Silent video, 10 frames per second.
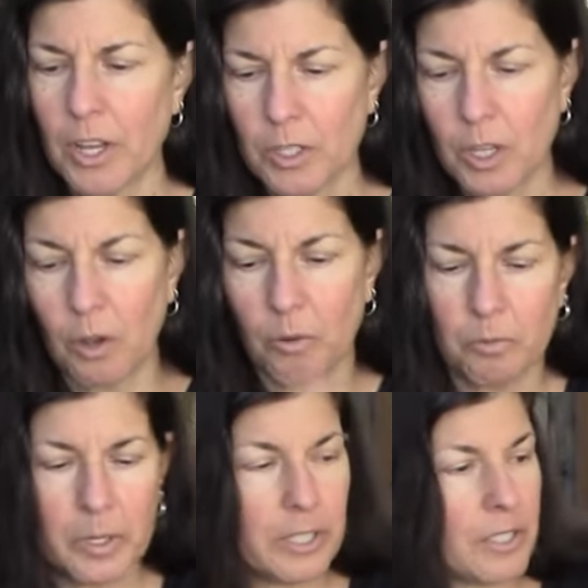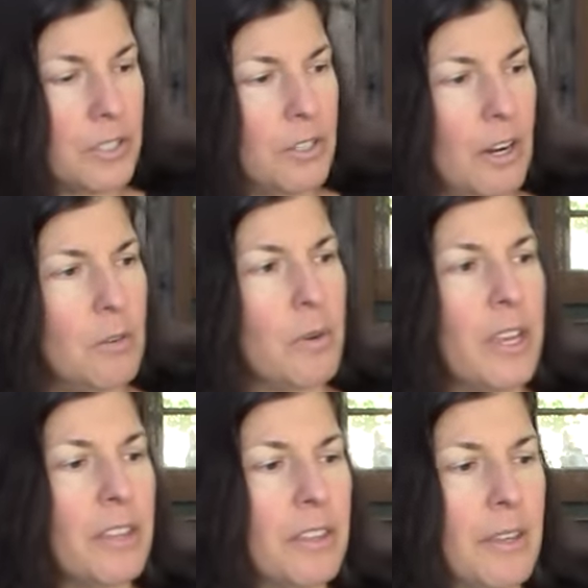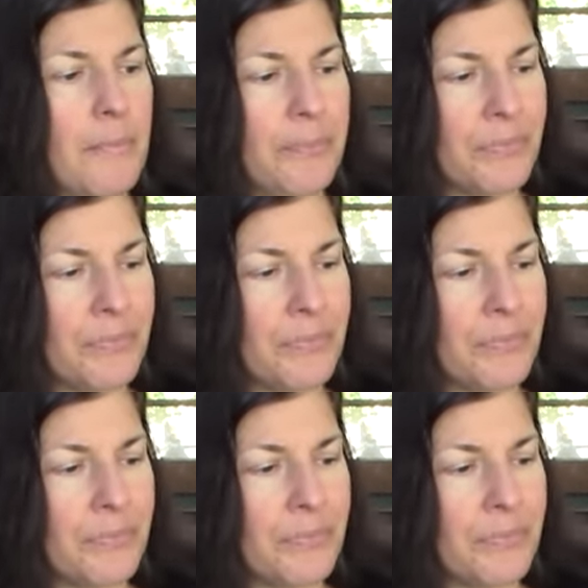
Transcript: So we're going to start with,